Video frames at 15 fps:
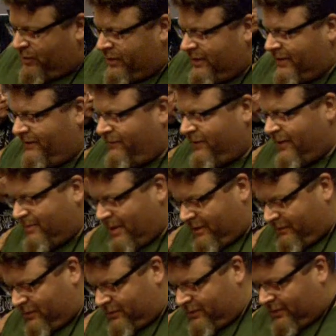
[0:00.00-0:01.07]
put a fair amount
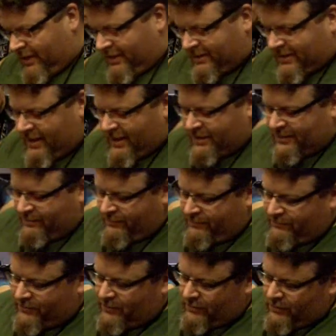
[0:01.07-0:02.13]
of use on it. It's got
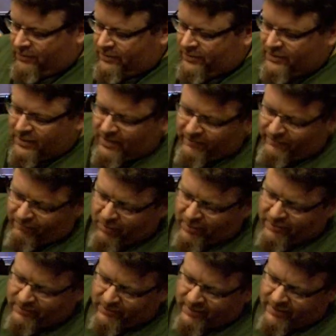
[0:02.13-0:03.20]
some good scuff
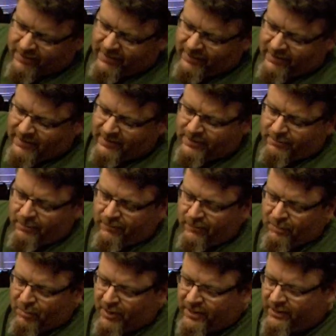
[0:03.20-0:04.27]
marks on it. It needs to be
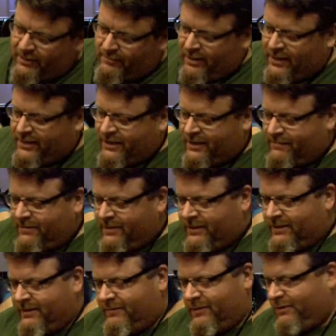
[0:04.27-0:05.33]
repainted, but I think I'm going to
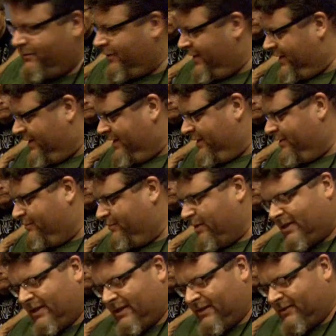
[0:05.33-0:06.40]
leave it the way it is
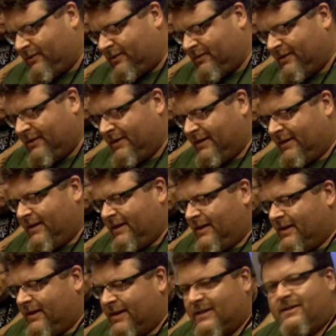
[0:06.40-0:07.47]
because
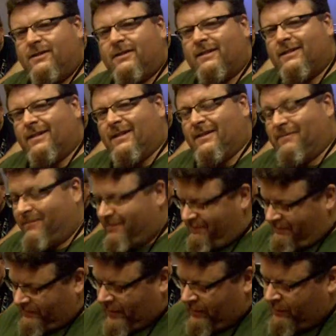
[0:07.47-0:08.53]
it's just love.
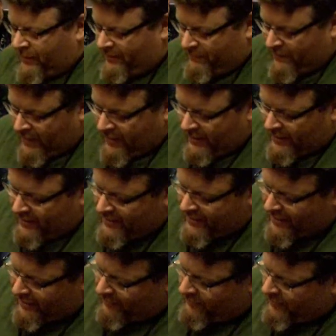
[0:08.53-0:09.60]
But
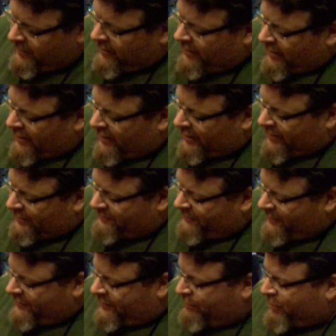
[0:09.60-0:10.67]
anyhow,
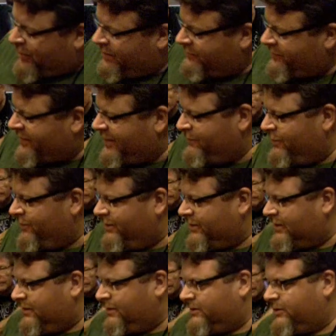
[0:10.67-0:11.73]
uh, the brown keyboard
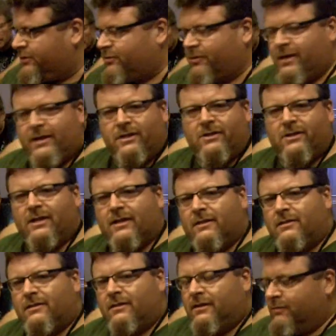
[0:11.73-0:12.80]
looked a little strange
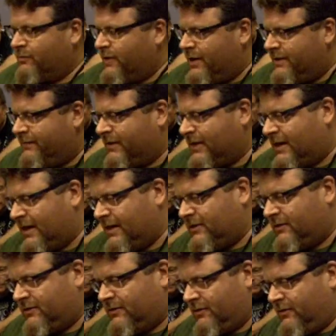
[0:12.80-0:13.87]
against the red of the
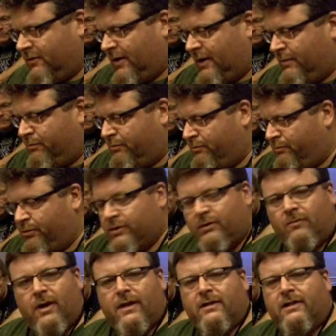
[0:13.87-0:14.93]
case, so I put
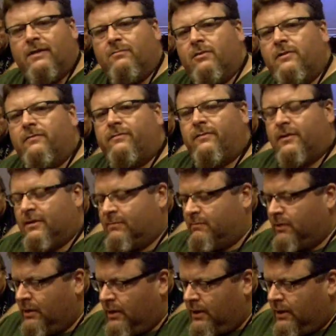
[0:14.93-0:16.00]
the white keyboard
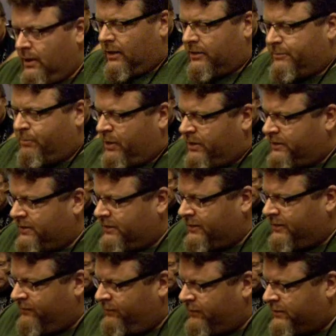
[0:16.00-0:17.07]
from a spare
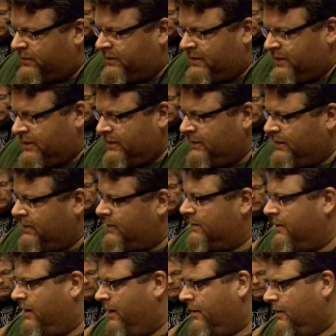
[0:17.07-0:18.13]
64C in
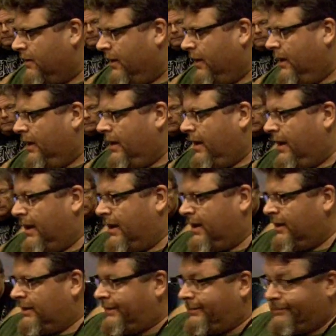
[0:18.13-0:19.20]
there.
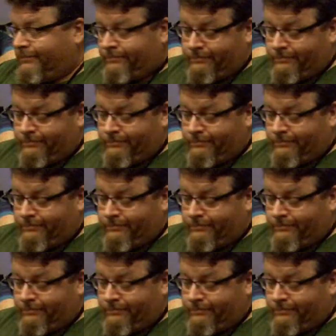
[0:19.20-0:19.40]
And